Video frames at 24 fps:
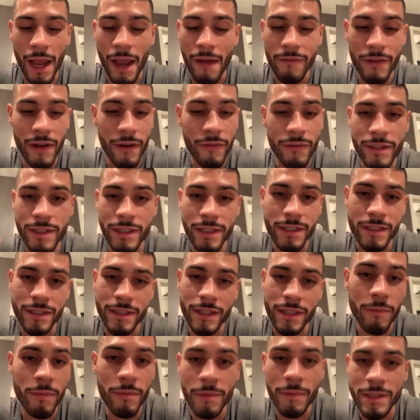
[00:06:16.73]
I've never taken
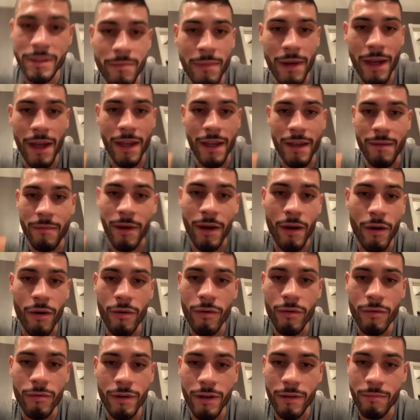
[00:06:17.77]
supplements in my
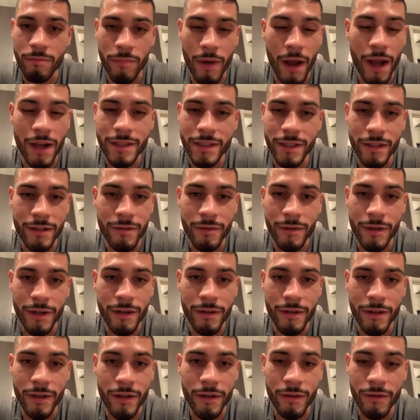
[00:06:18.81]
whole boxing
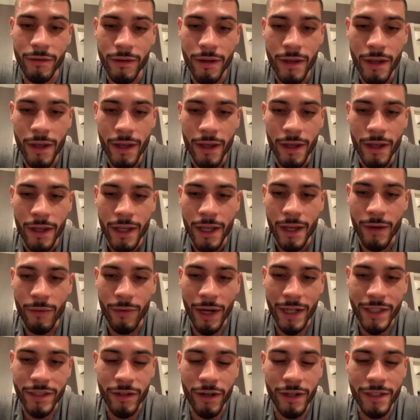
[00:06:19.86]
career, you know. And when
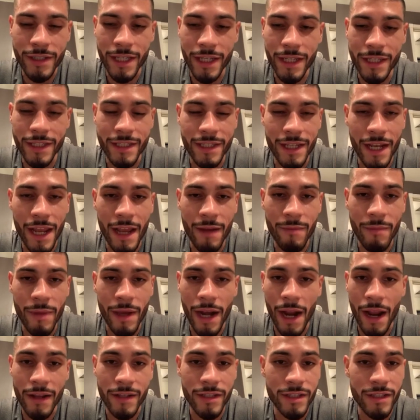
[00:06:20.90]
I started taking snack, man,
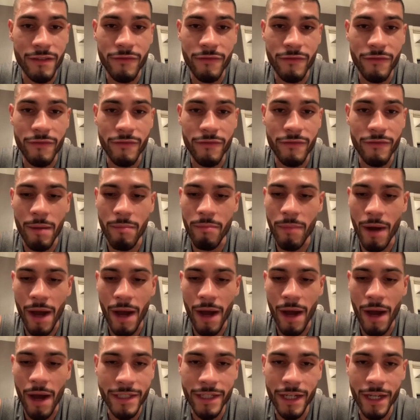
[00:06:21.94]
I just felt my
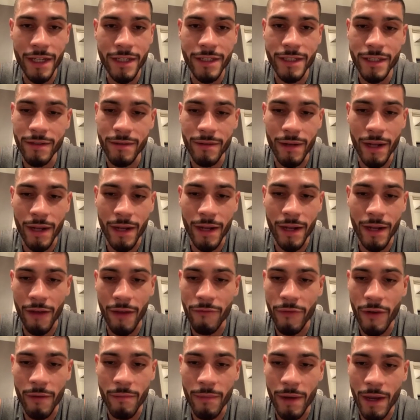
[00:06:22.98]
body changing. Like, I
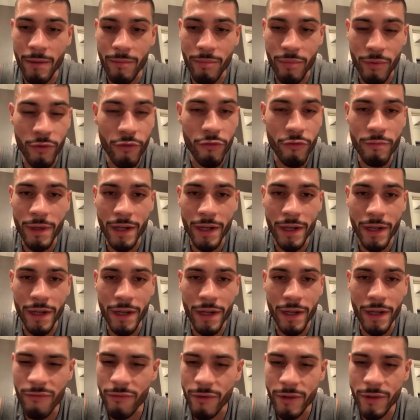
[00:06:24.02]
felt my improvement on
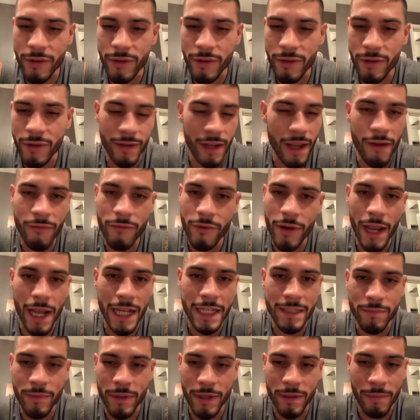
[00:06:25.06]
everything, every
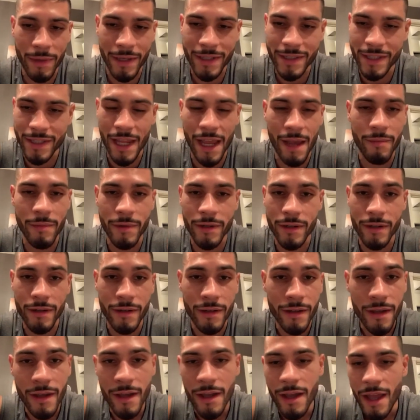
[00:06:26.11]
aspect, my stamina,
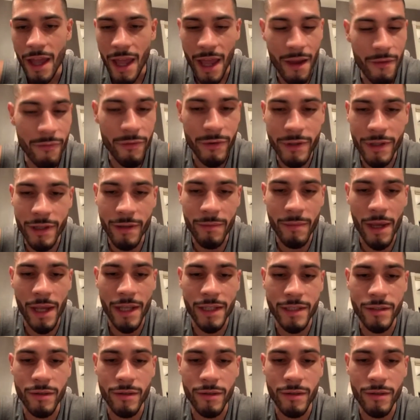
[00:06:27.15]
everything, man.